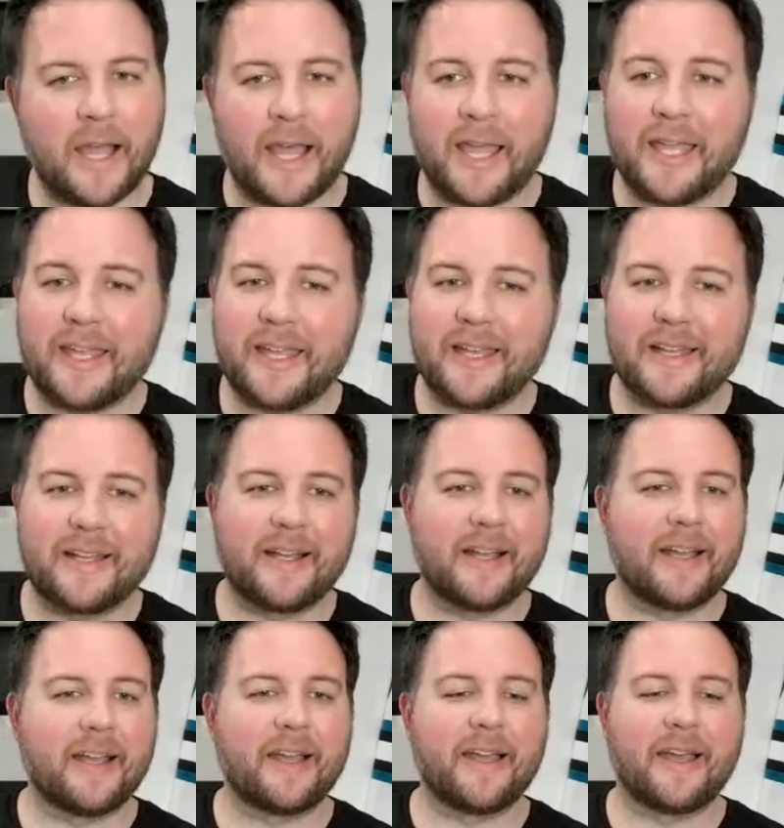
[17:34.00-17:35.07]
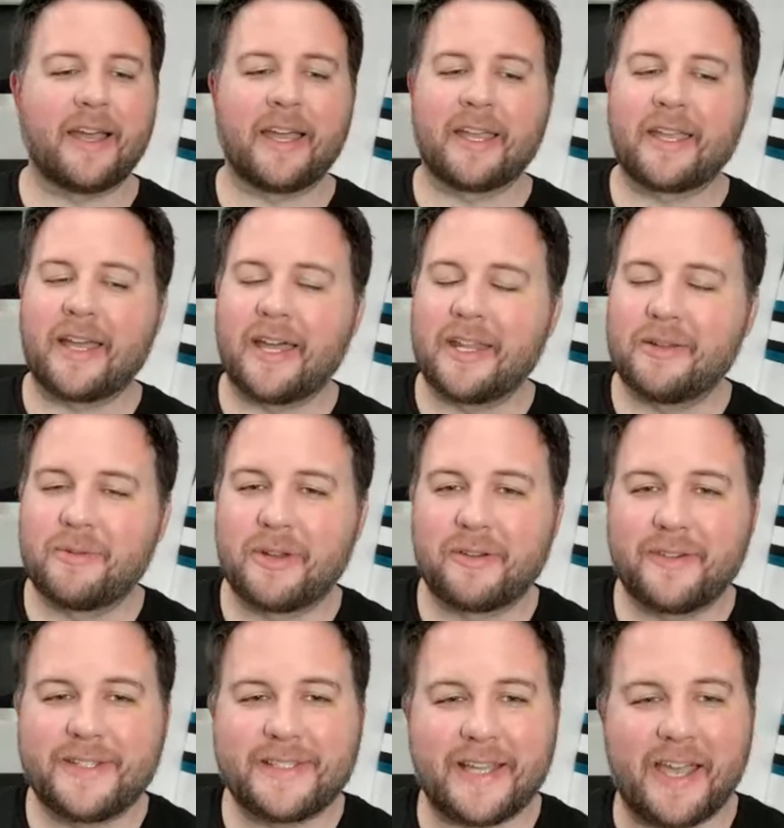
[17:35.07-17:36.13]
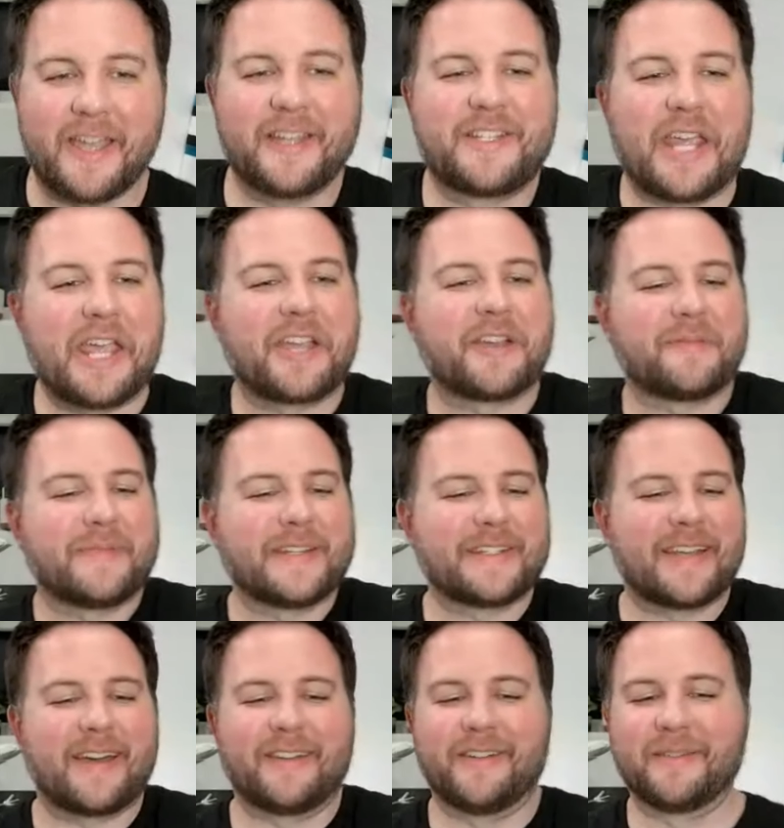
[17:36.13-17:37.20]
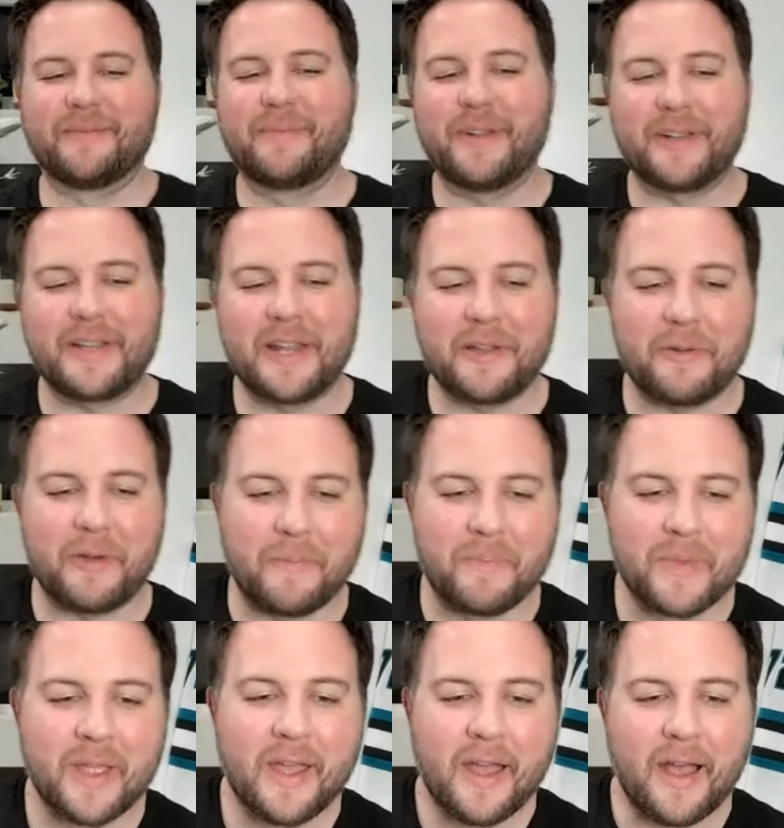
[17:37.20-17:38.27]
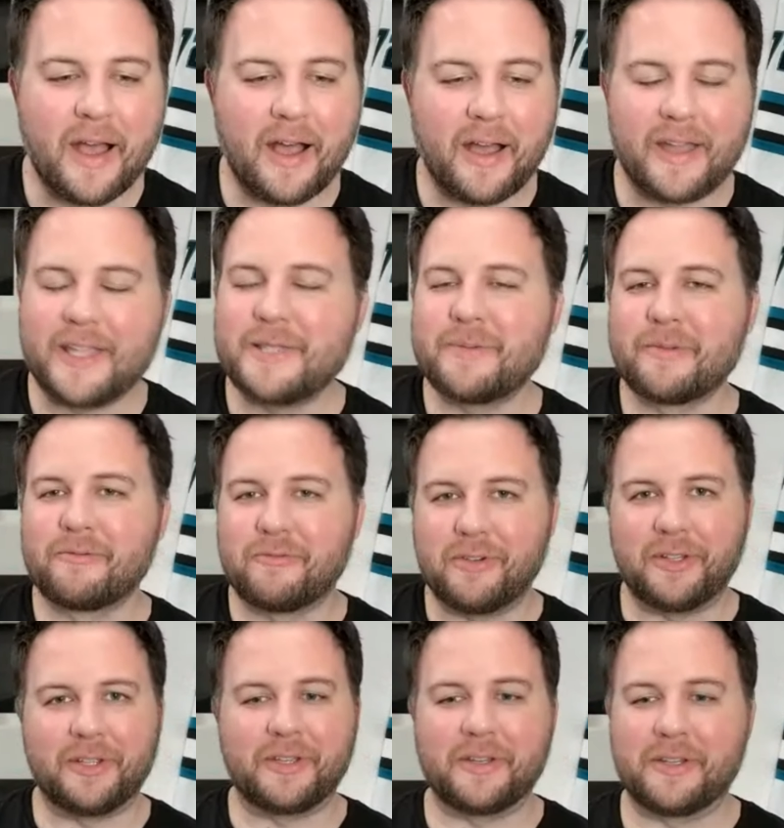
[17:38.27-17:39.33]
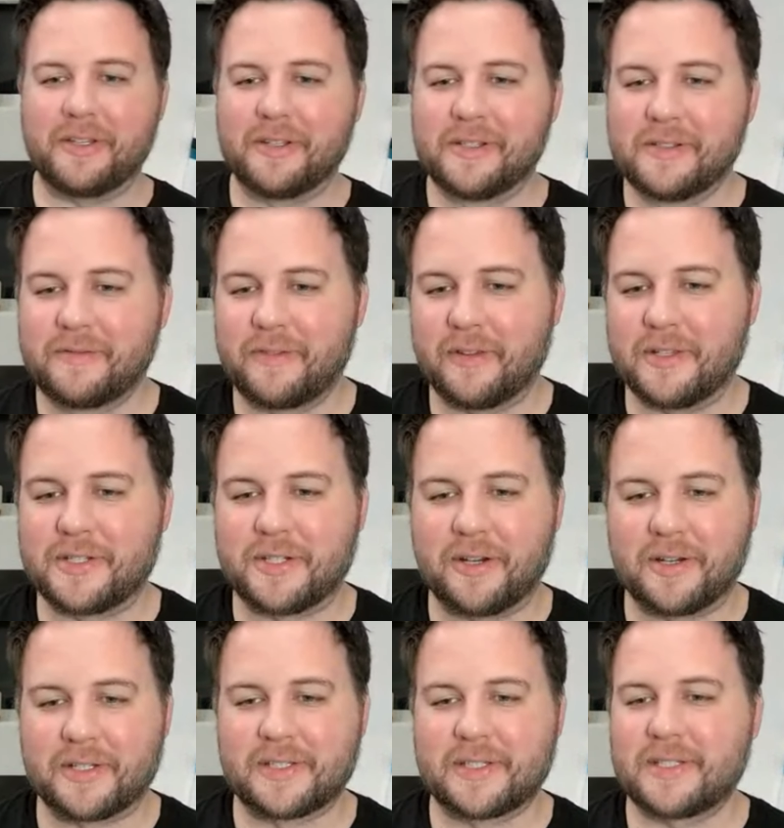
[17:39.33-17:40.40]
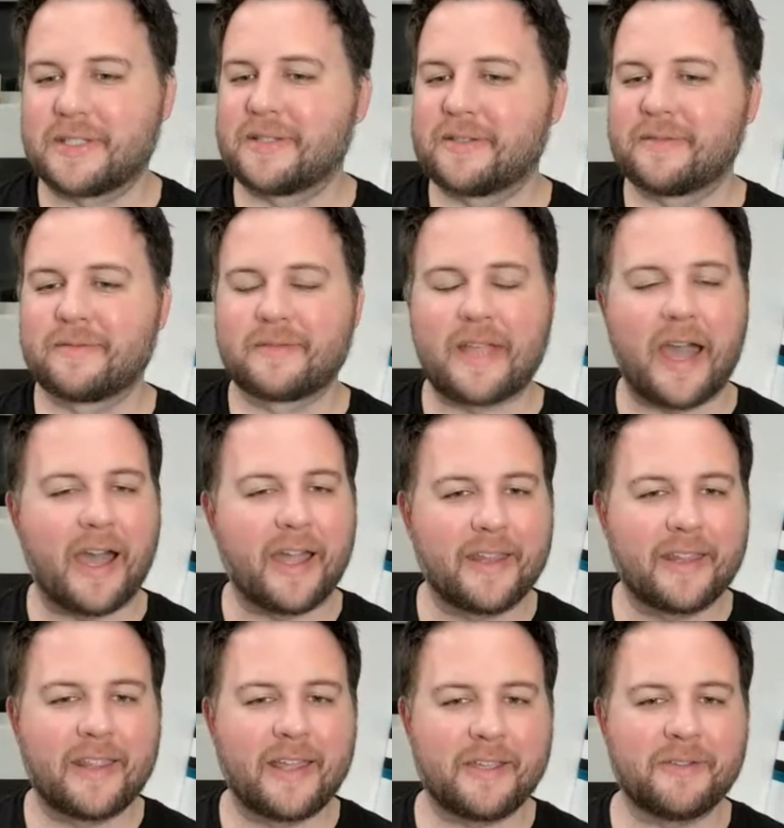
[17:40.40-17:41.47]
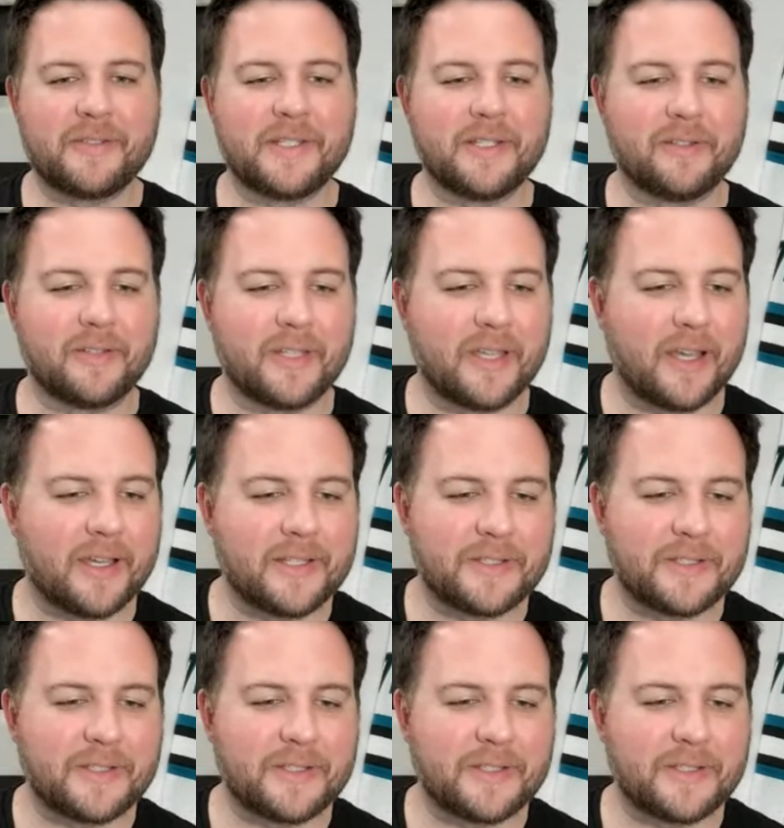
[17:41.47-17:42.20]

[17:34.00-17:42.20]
I, I don't want to resign Jacob MacDonald. But anyway, uh, he's been really good for the Sharks. Just kind of that utility guy.